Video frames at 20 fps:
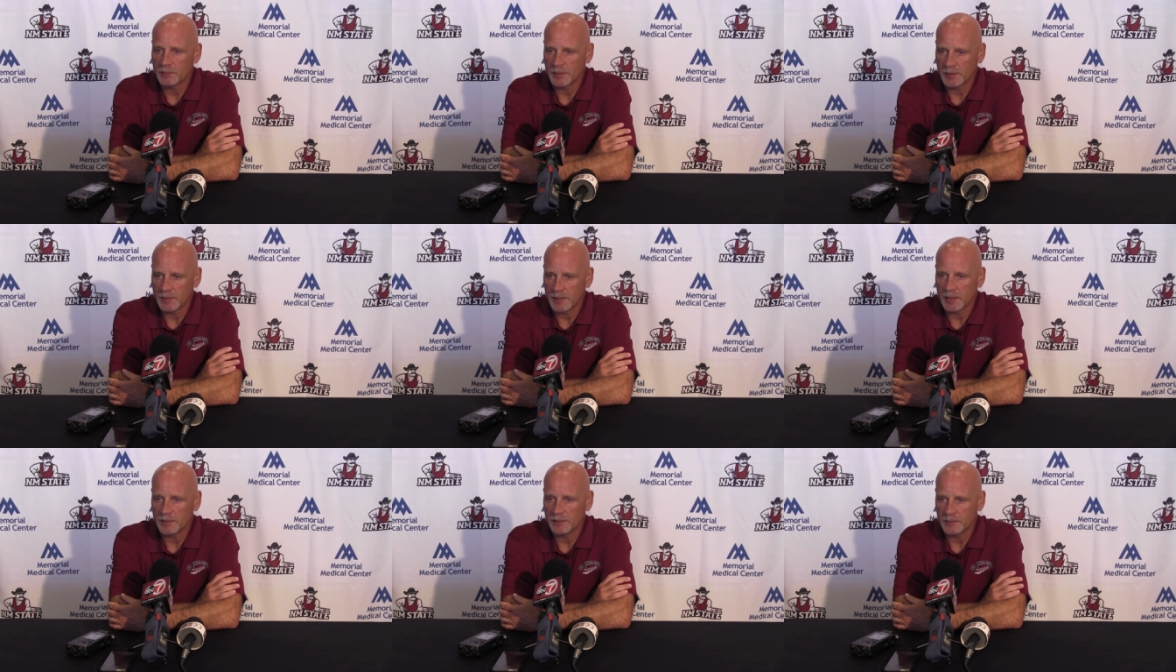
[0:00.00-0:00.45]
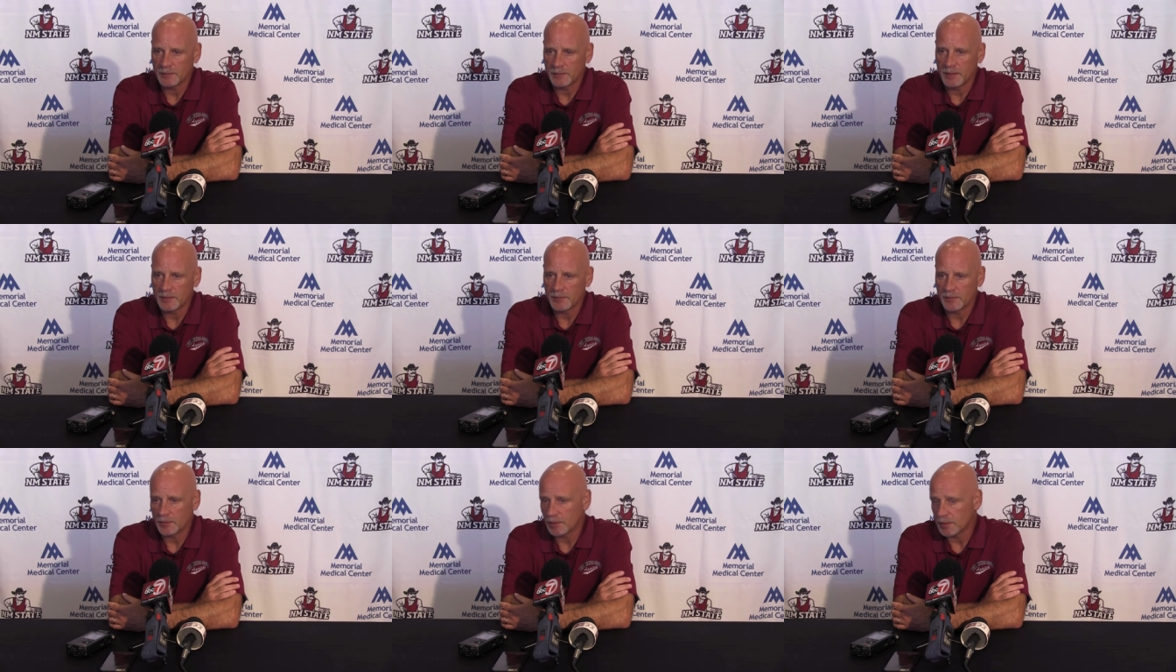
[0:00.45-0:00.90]
I
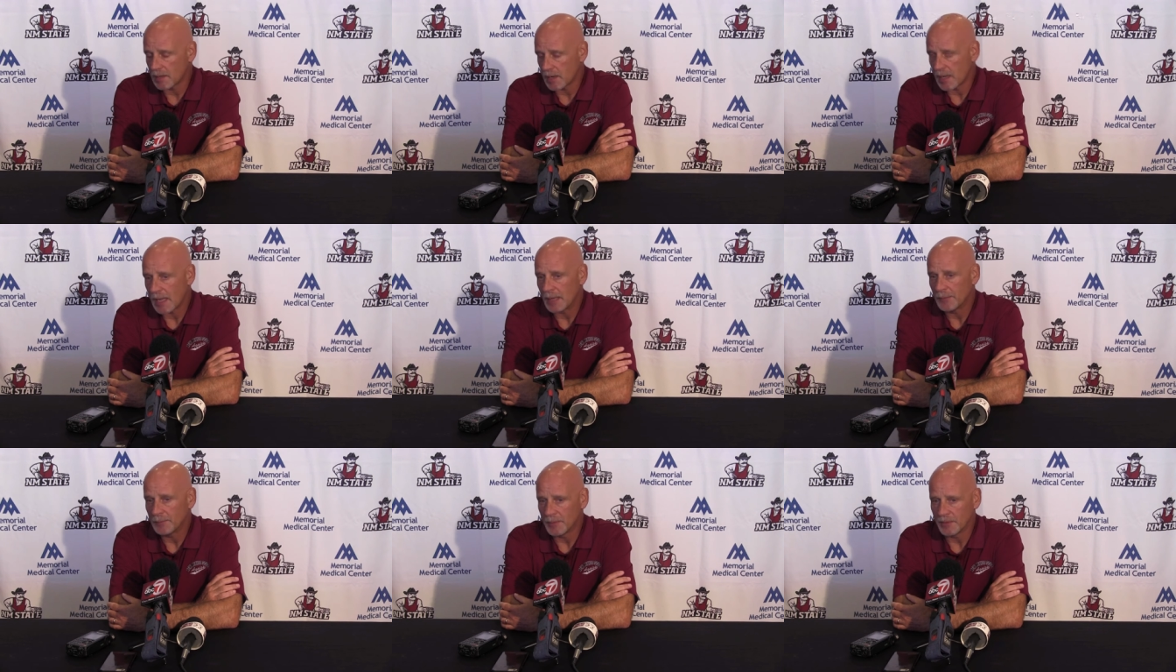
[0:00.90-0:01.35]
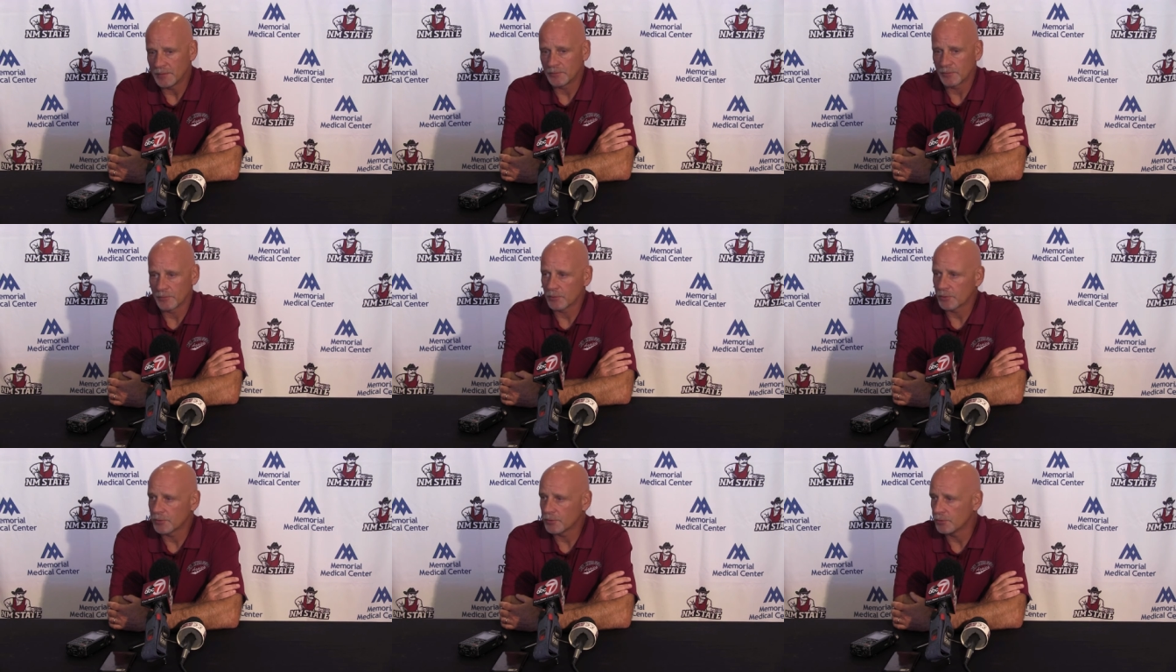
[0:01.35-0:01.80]
mean, they're in a hotbed
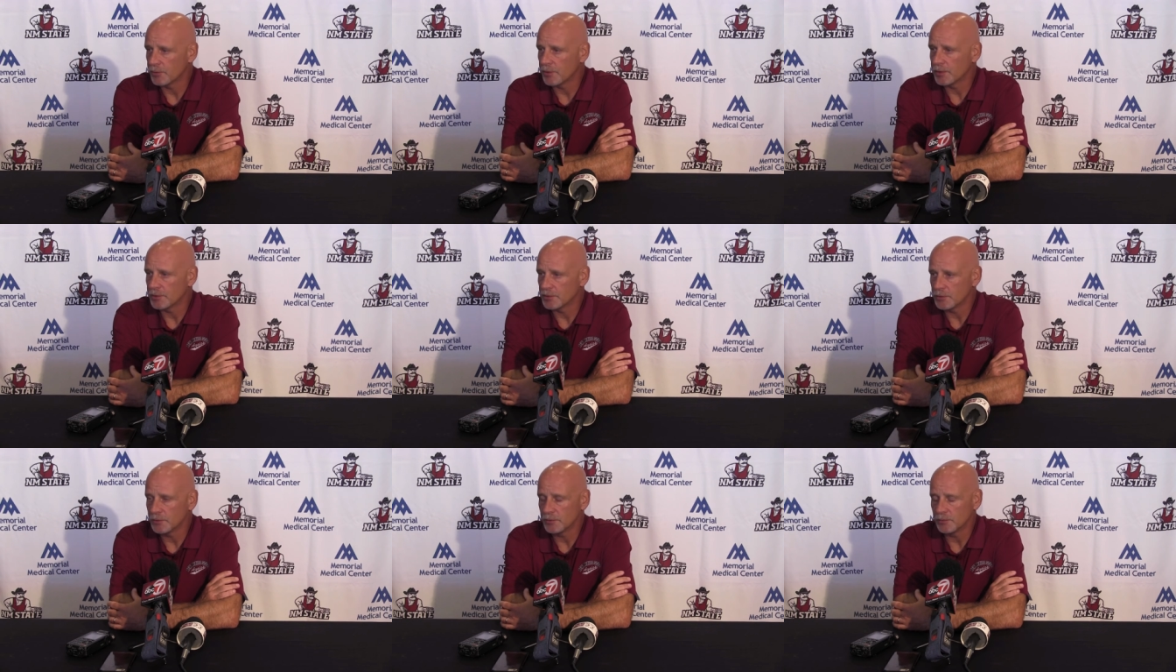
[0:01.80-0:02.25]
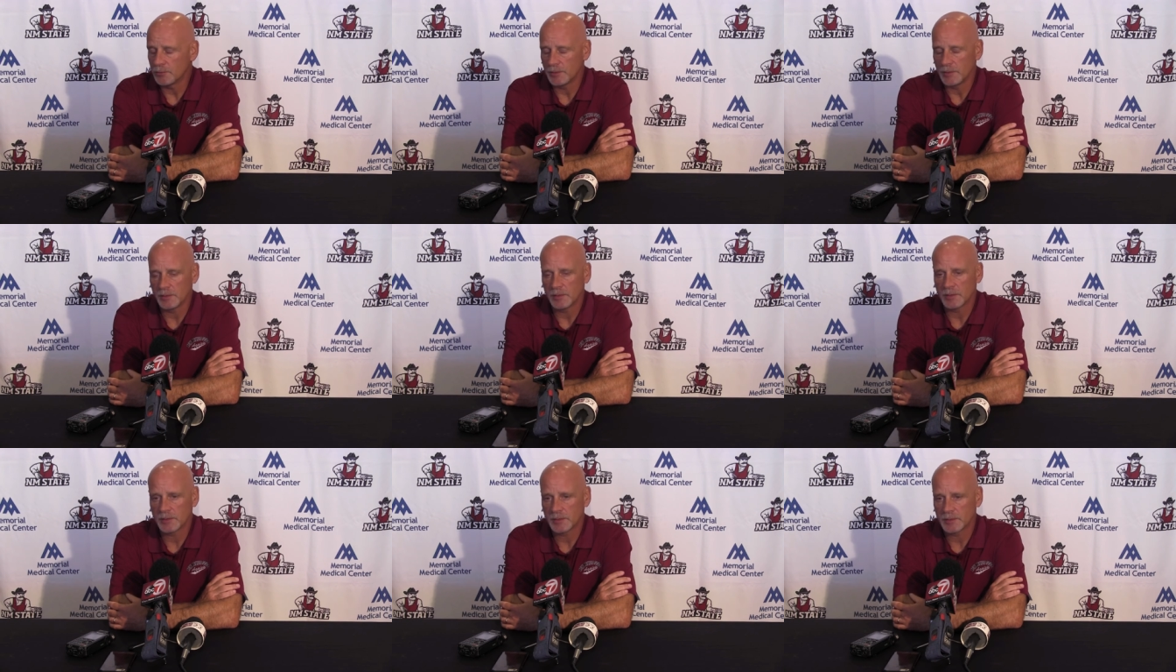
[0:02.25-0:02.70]
for recruiting, too.
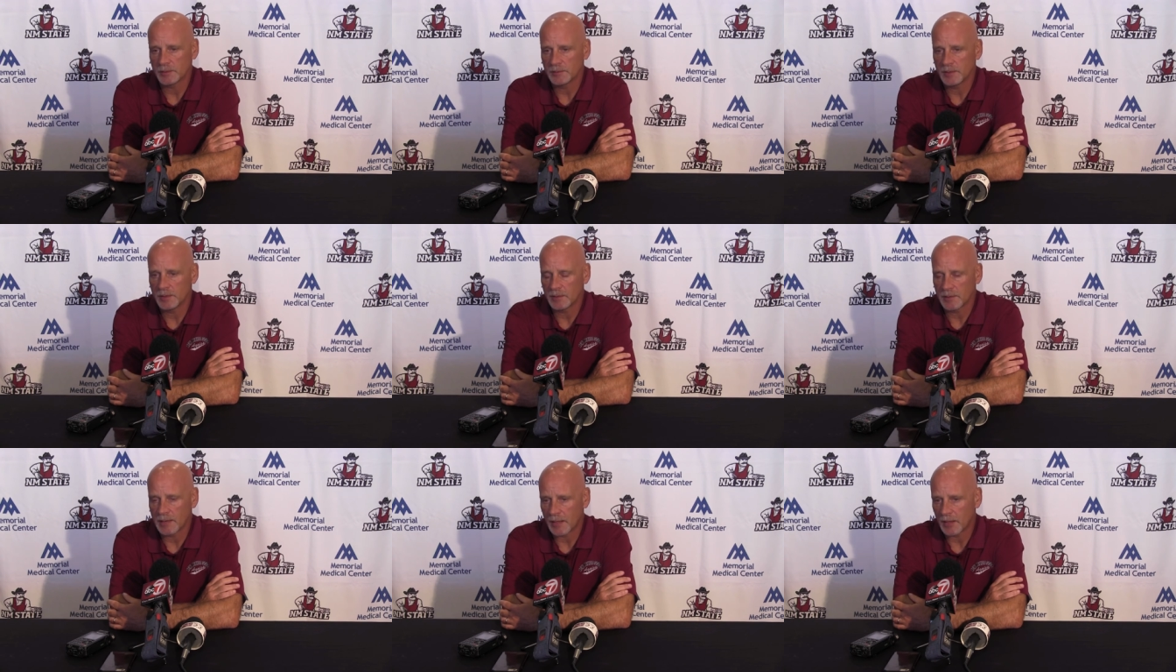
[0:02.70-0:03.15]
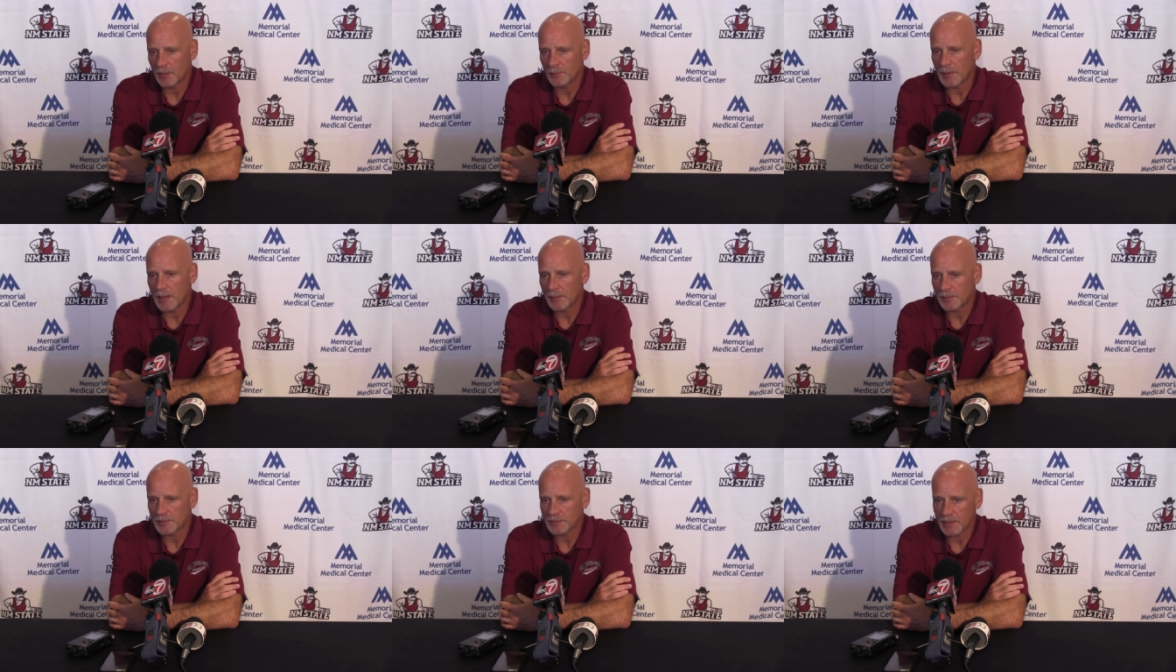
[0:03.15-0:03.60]
When you look at, you know,
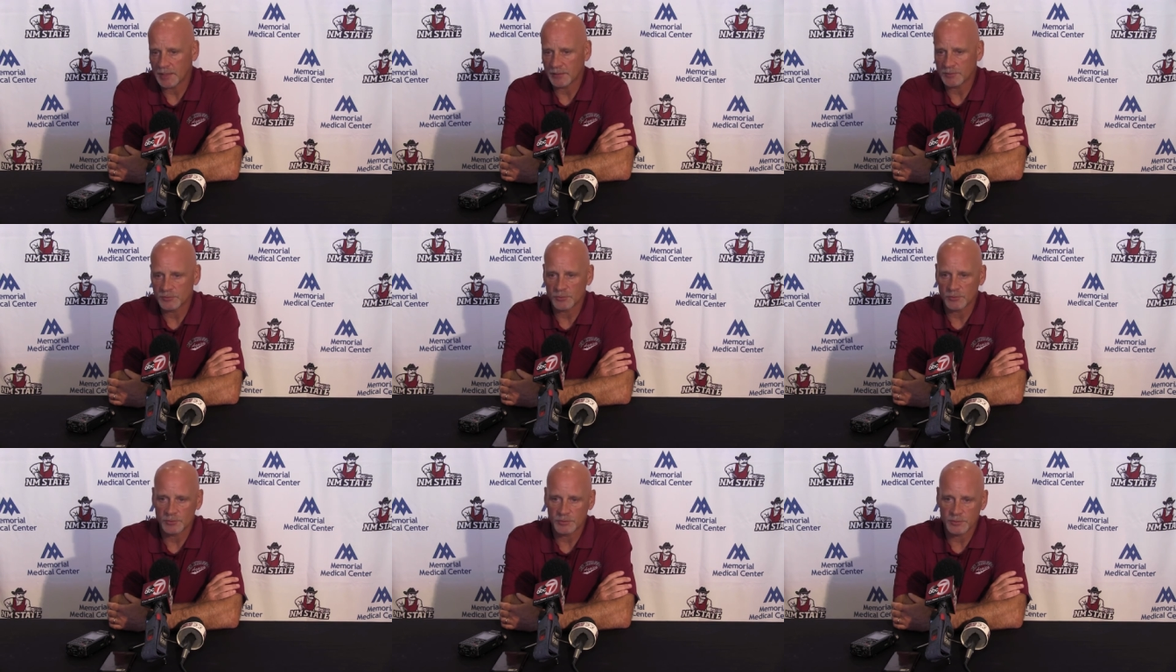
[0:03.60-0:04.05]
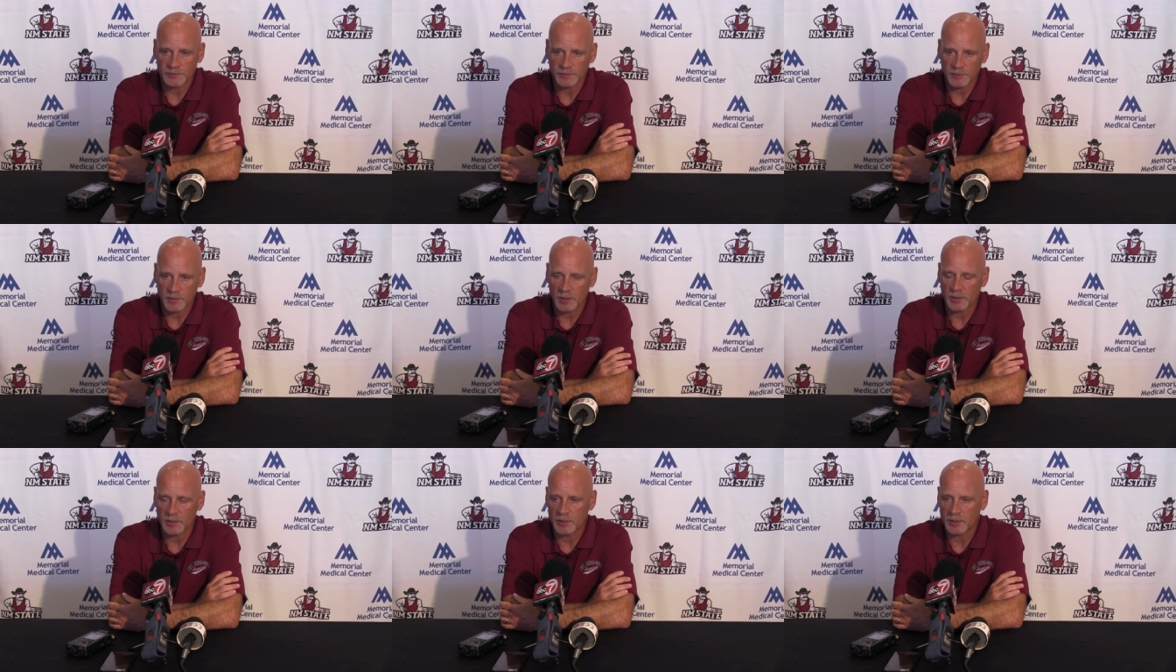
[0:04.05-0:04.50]
Alabama, South Georgia,
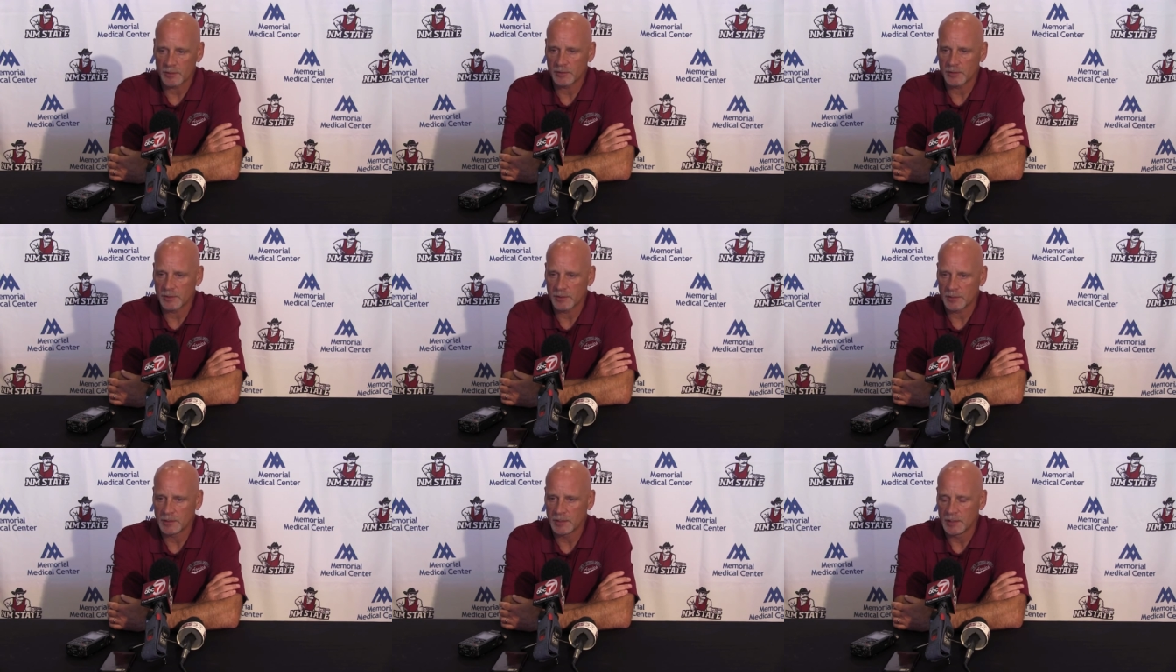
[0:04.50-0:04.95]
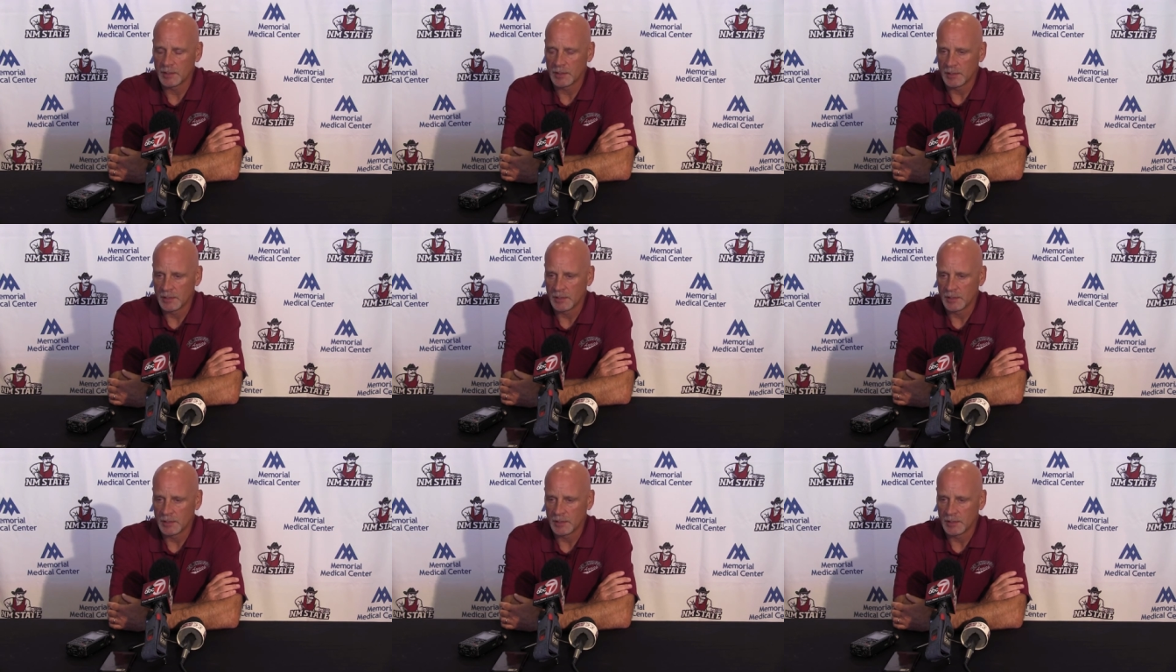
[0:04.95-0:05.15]
Florida, they're in